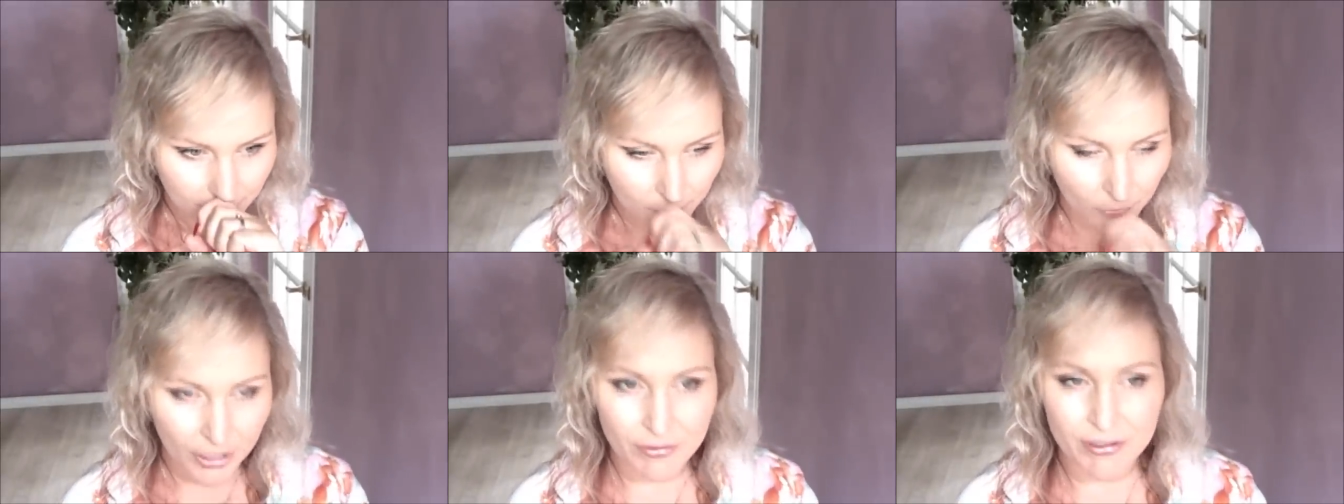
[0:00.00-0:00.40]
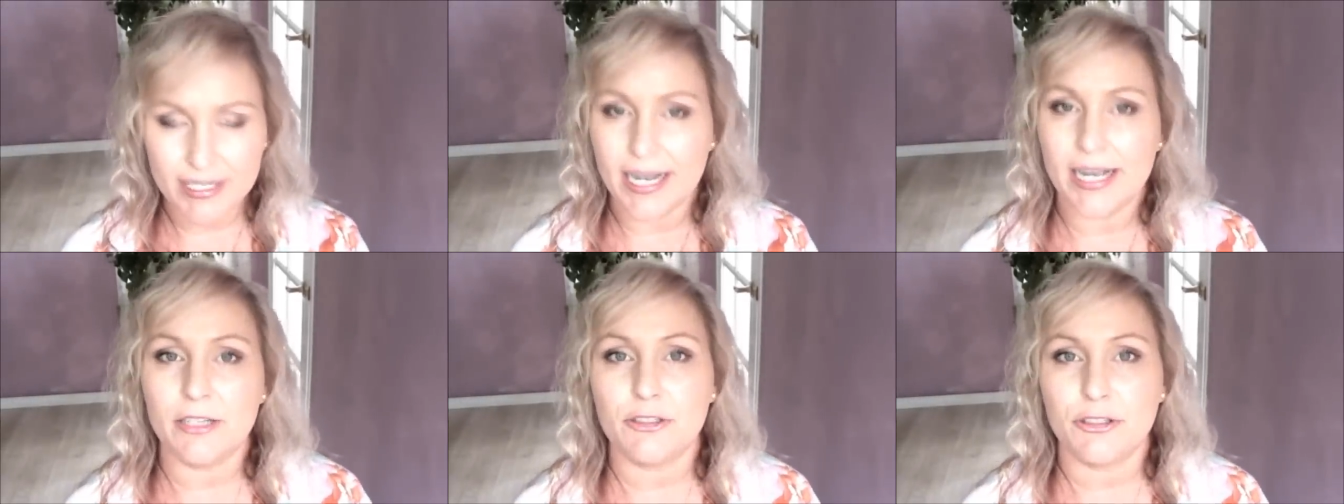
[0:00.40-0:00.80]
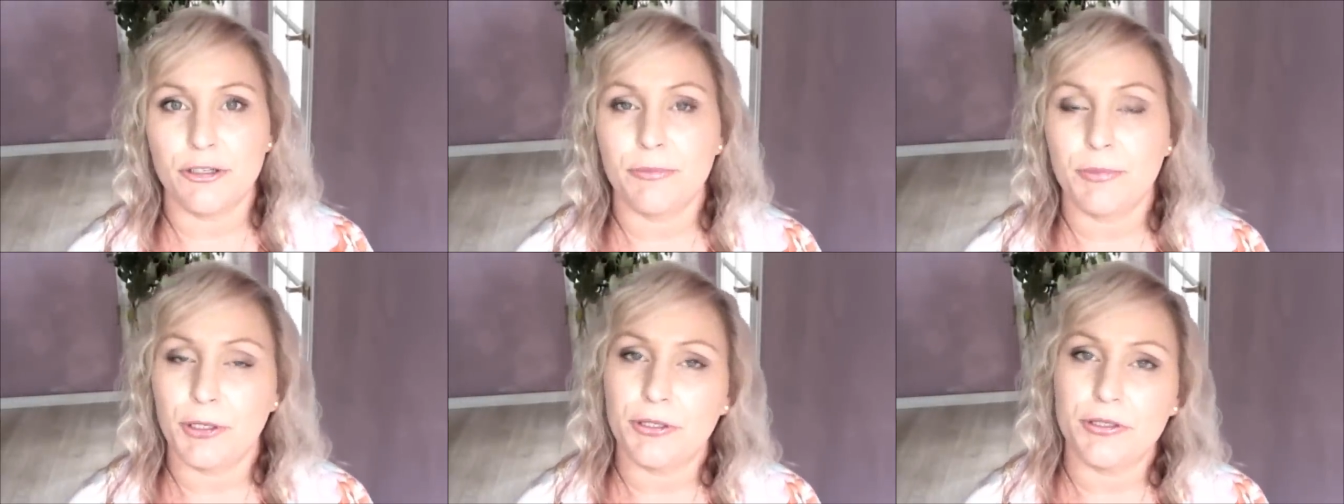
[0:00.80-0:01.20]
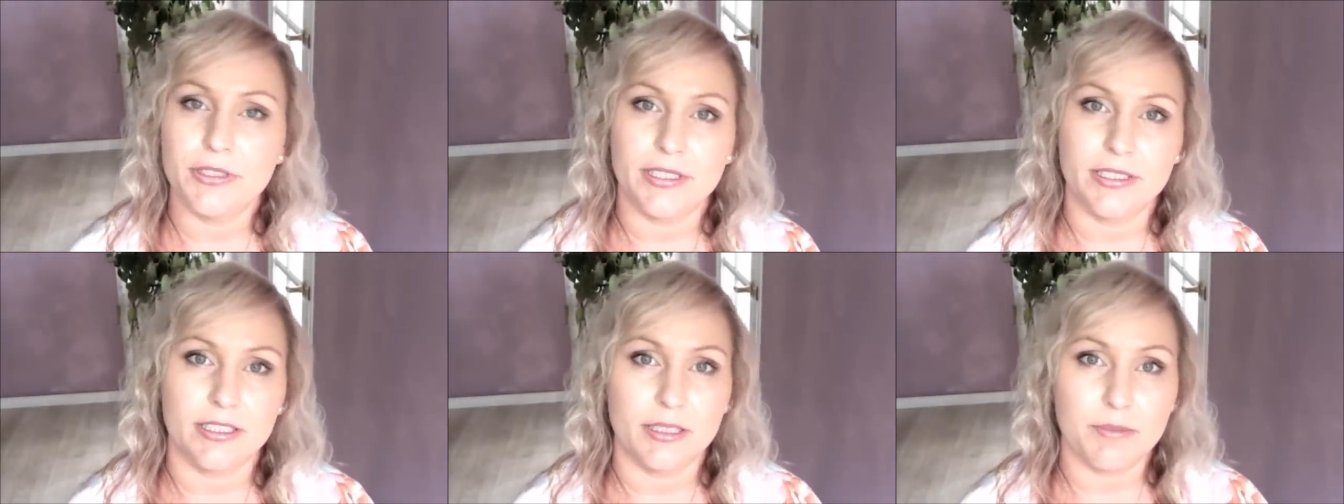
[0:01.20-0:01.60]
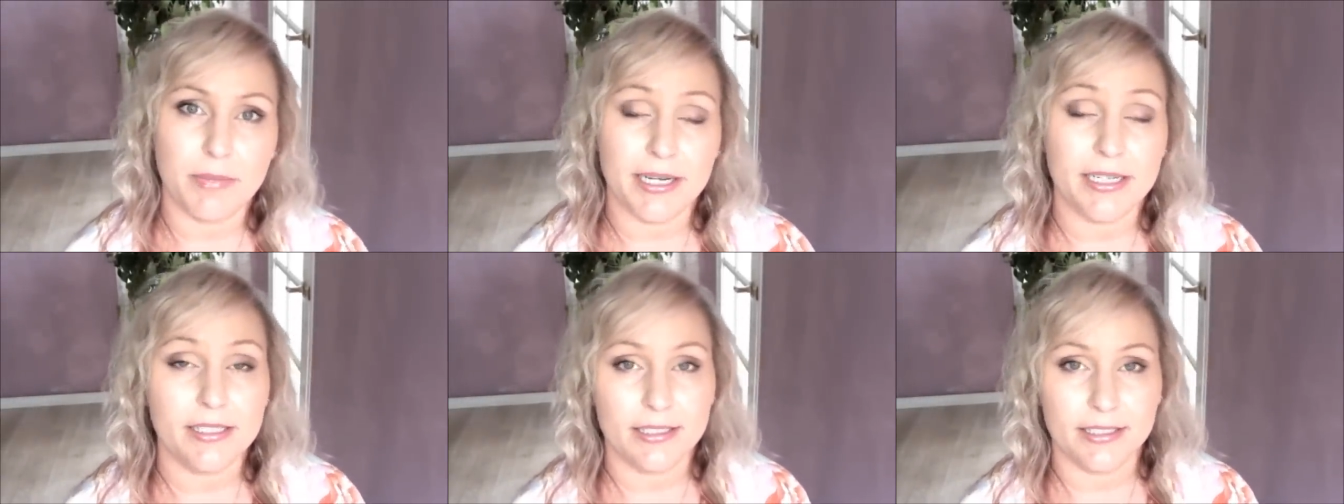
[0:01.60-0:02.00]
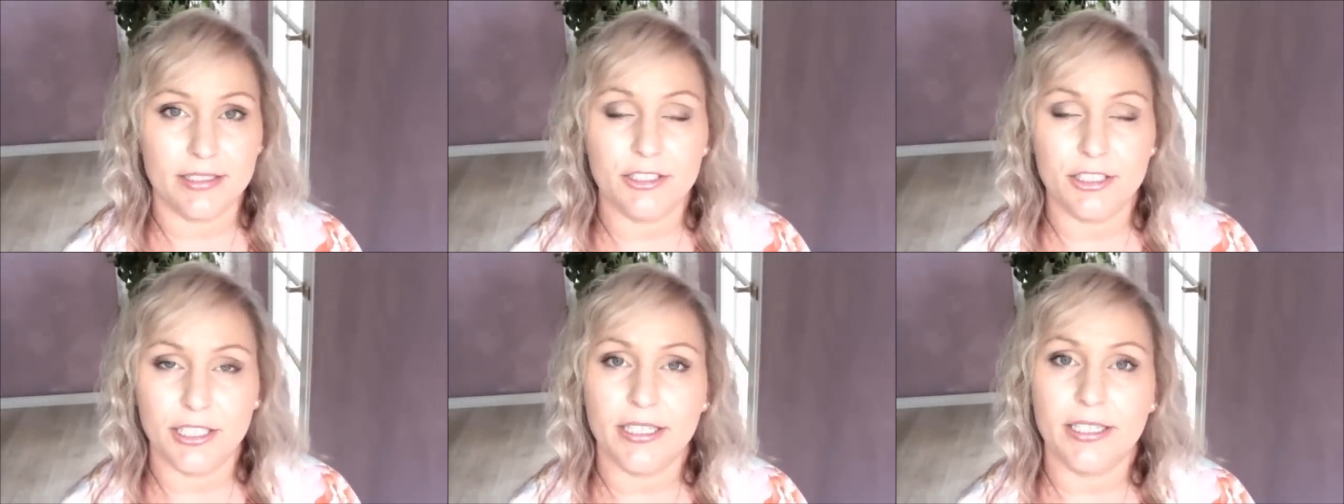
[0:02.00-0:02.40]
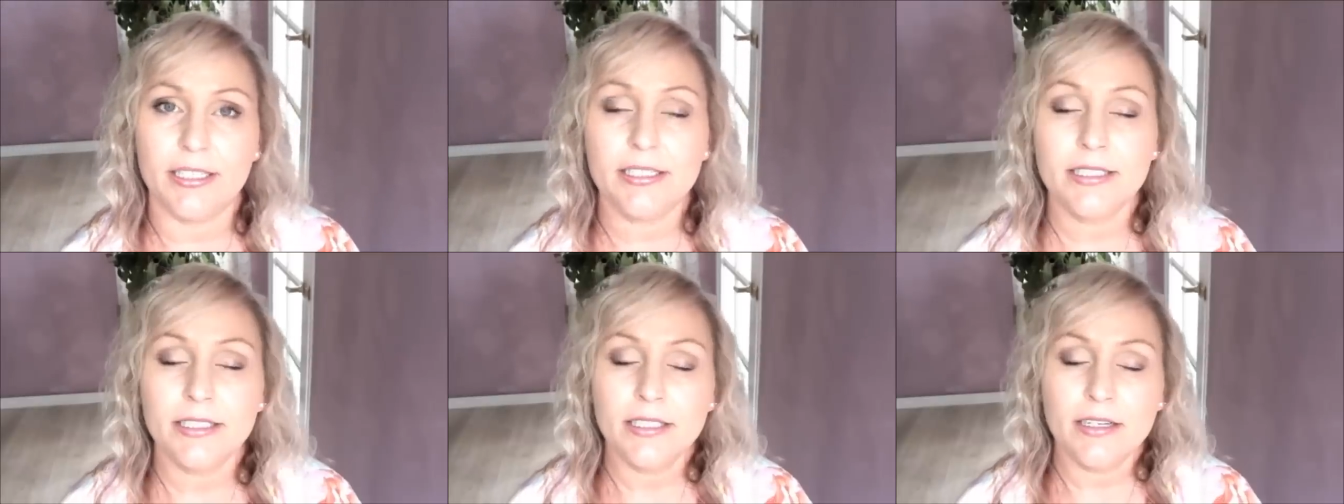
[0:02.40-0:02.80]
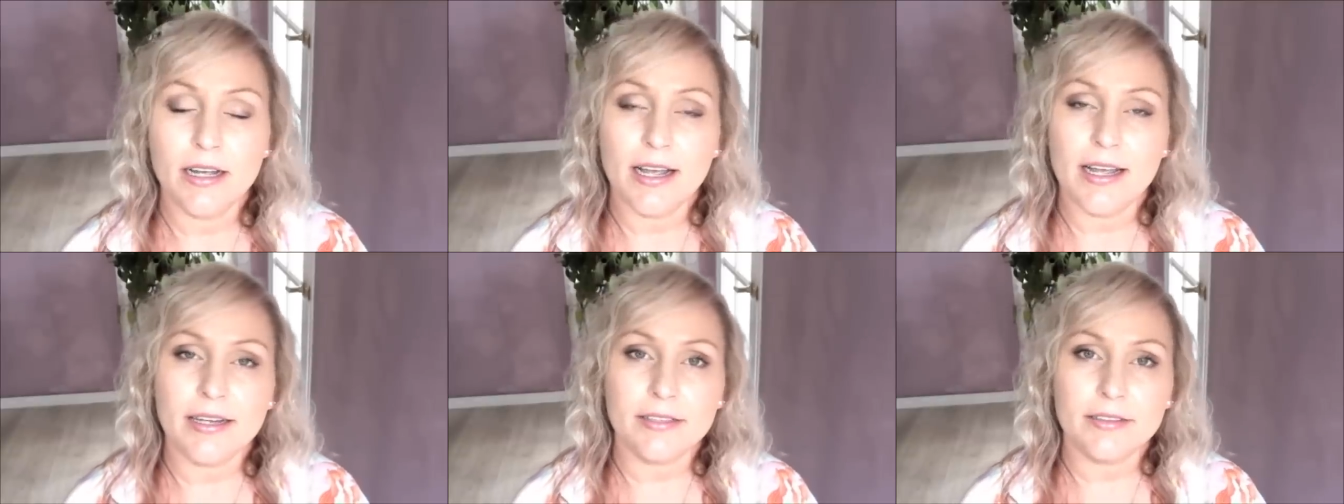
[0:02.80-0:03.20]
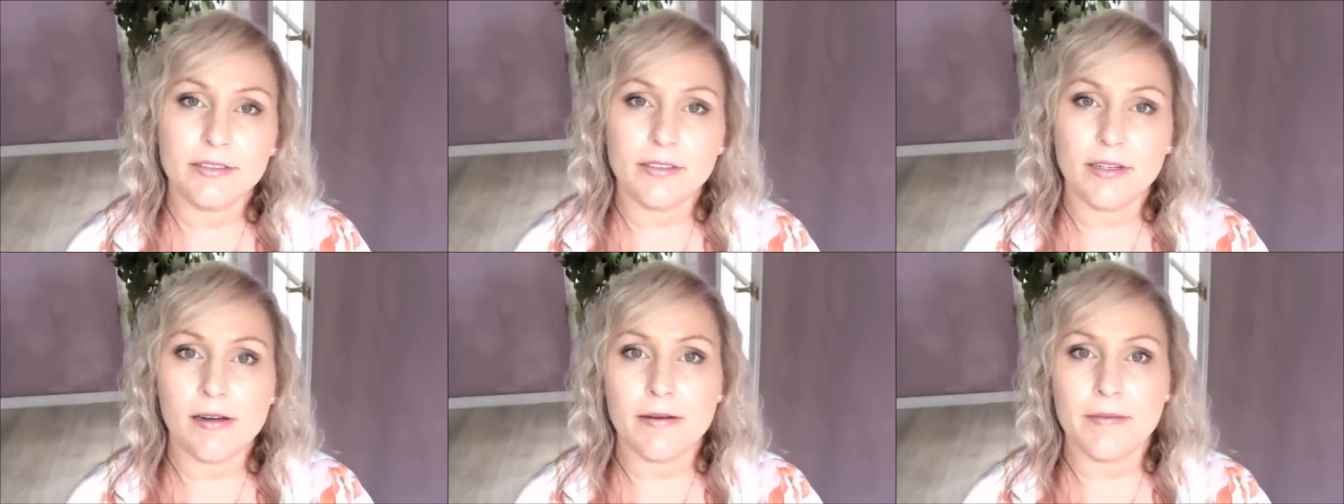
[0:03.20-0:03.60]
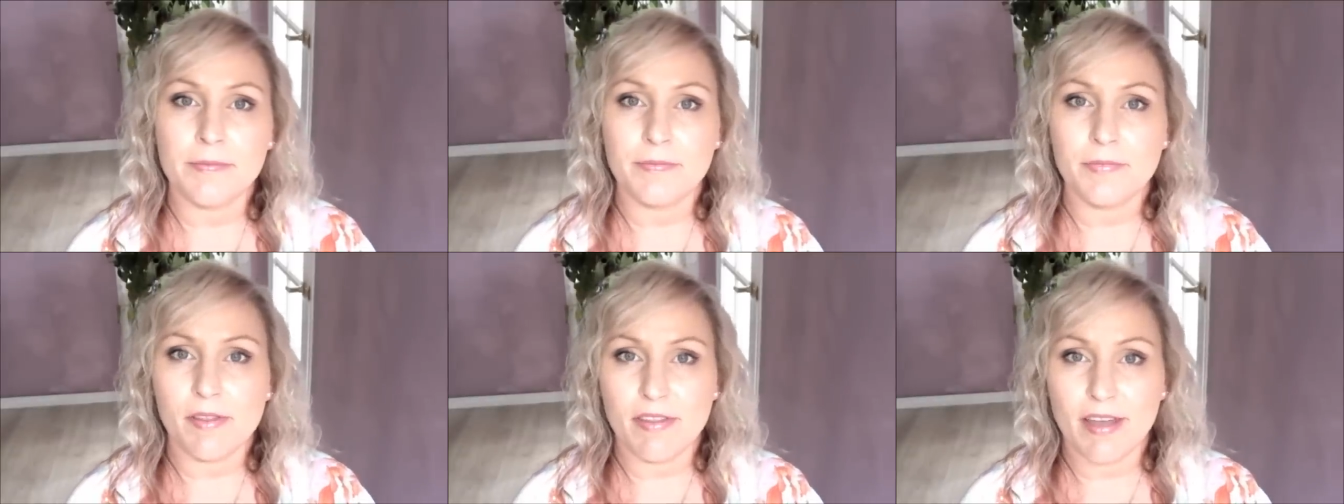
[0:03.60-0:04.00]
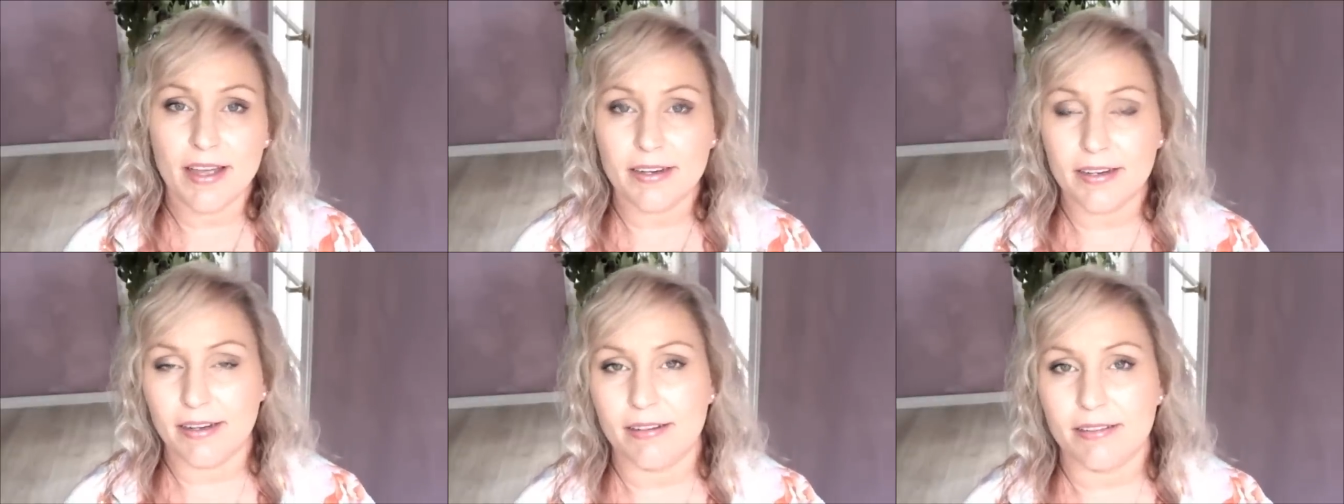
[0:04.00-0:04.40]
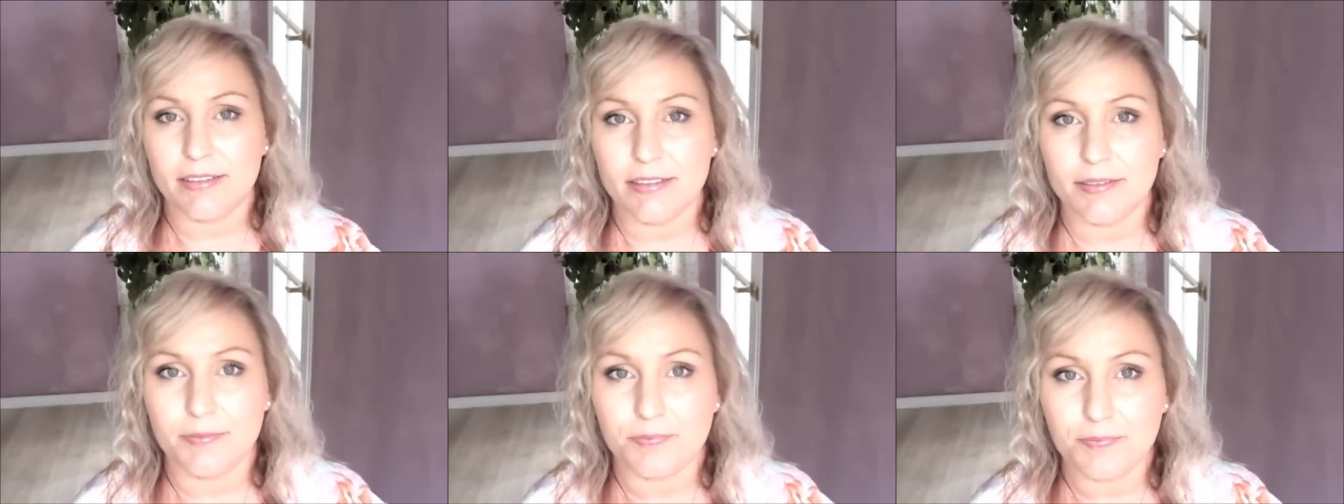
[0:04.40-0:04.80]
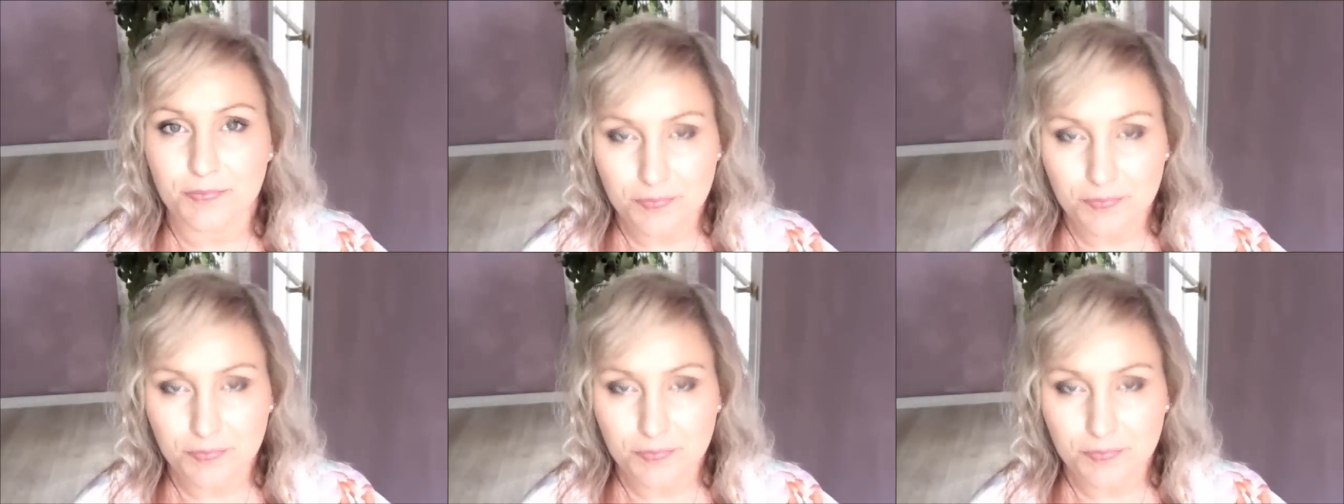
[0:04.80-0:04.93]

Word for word: one of his attributes is the medicine jar, and um, that is